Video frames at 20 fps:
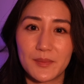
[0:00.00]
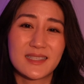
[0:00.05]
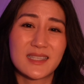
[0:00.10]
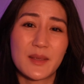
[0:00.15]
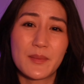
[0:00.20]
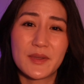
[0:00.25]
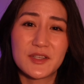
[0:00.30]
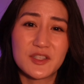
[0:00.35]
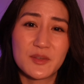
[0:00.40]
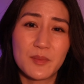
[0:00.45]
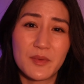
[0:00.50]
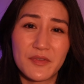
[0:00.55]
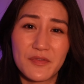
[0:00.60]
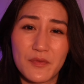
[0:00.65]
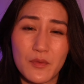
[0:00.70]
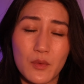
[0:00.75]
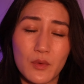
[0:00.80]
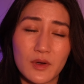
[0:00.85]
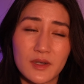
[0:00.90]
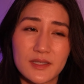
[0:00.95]
As I mentioned
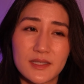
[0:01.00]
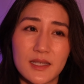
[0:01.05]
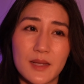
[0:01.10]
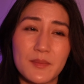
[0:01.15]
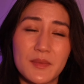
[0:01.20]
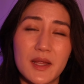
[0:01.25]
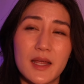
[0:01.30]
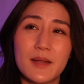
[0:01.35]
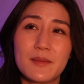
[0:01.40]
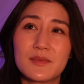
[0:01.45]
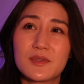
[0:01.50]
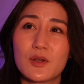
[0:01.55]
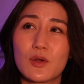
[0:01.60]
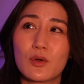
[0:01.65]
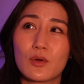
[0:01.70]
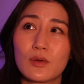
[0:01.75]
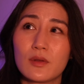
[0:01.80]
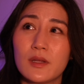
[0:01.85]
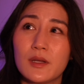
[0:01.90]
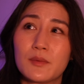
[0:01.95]
before, sometimes
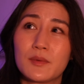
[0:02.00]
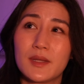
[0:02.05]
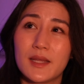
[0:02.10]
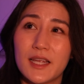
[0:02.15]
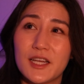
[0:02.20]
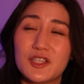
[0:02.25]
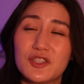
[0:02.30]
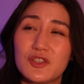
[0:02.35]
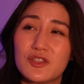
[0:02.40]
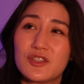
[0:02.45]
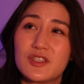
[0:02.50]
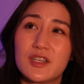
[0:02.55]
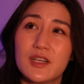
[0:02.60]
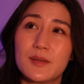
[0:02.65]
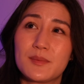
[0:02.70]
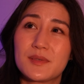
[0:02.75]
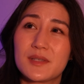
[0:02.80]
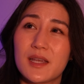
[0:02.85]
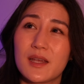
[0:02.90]
early relationships